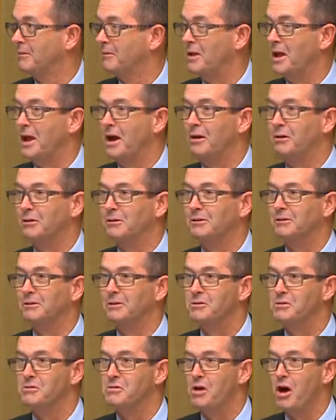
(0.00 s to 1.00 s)
Now,
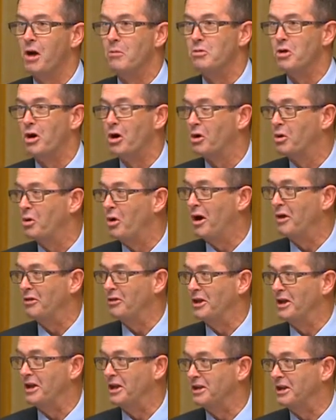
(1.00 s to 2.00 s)
I'm not quite
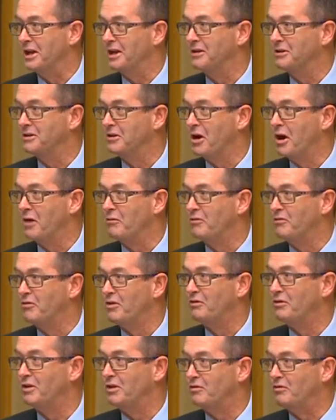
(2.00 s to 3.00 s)
there yet. I'm
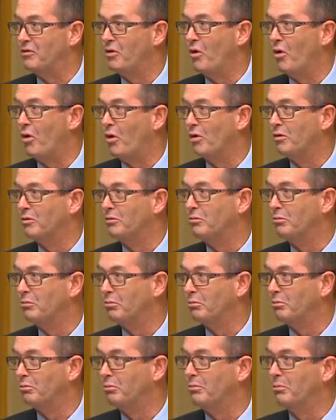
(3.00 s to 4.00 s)
54,
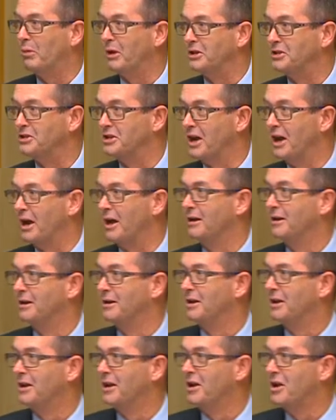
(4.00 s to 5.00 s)
but
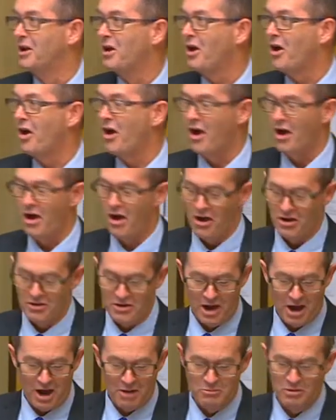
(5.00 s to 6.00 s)
I'm
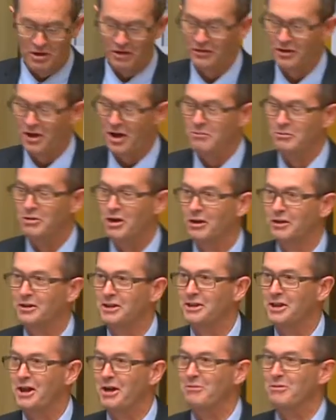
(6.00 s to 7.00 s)
not a
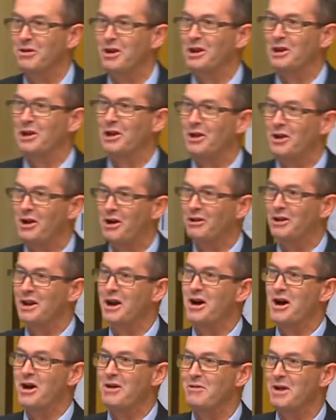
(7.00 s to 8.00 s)
lot older.
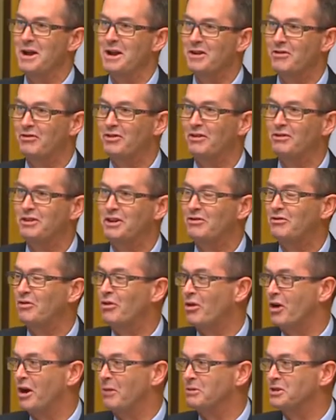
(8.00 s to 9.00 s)
I'm only
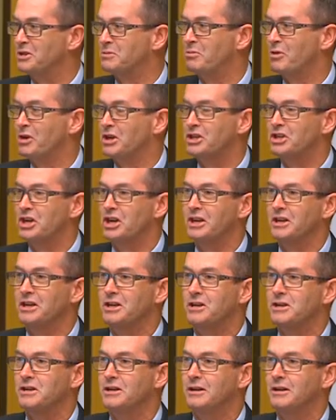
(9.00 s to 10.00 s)
54. I'm a spring
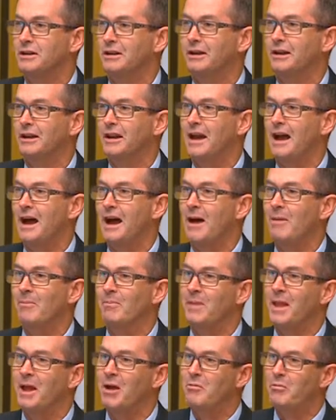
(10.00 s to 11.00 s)
chicken.
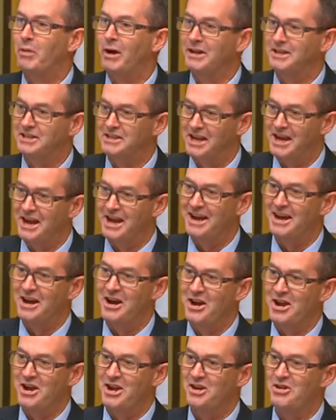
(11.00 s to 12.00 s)
But
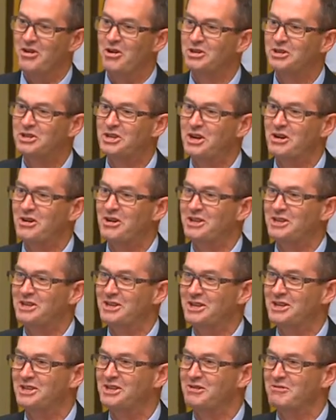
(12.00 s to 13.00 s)
in all
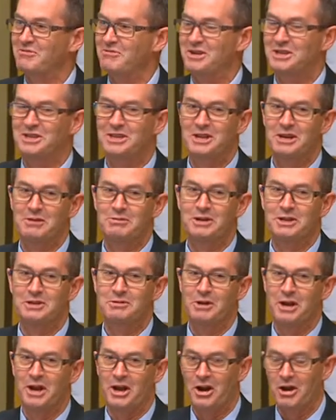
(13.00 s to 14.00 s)
seriousness, Mr. Deputy
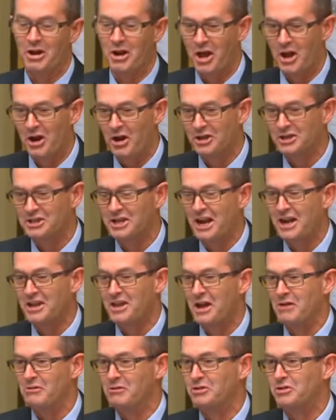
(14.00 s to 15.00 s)
Speaker, and I say
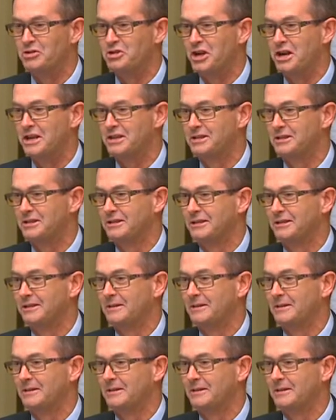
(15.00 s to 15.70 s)
that with jest,